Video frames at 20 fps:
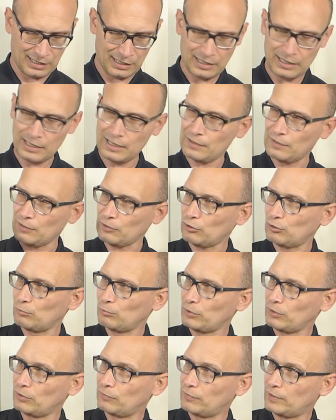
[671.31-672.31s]
and they come
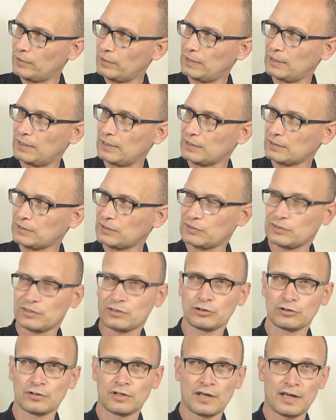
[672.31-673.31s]
with a very
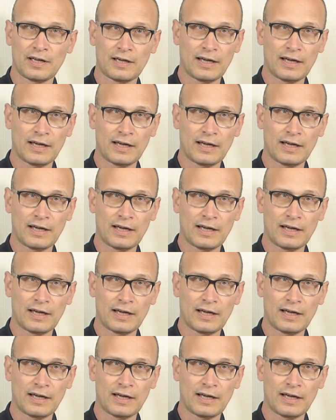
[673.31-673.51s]
nice